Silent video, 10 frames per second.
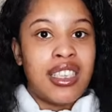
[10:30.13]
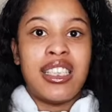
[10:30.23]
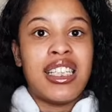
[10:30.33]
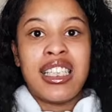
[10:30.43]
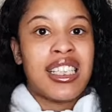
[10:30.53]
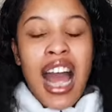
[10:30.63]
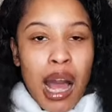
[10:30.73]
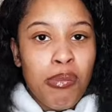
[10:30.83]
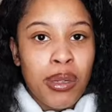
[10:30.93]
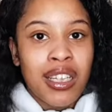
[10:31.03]
This has
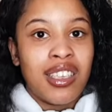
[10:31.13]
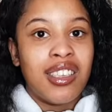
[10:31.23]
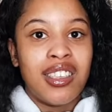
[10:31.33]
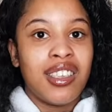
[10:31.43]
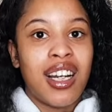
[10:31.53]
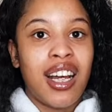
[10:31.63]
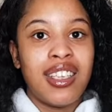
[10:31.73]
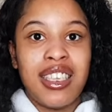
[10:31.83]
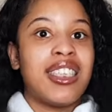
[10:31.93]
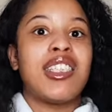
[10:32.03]
happened.
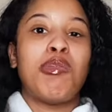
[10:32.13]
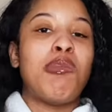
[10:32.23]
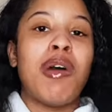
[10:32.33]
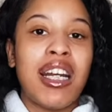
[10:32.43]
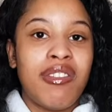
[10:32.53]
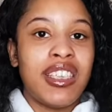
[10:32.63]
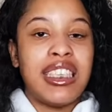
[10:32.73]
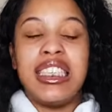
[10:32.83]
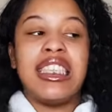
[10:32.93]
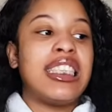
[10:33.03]
Like this has been manifested.
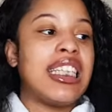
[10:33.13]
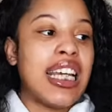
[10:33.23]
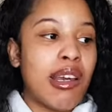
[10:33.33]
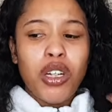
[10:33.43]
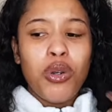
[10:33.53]
This is it.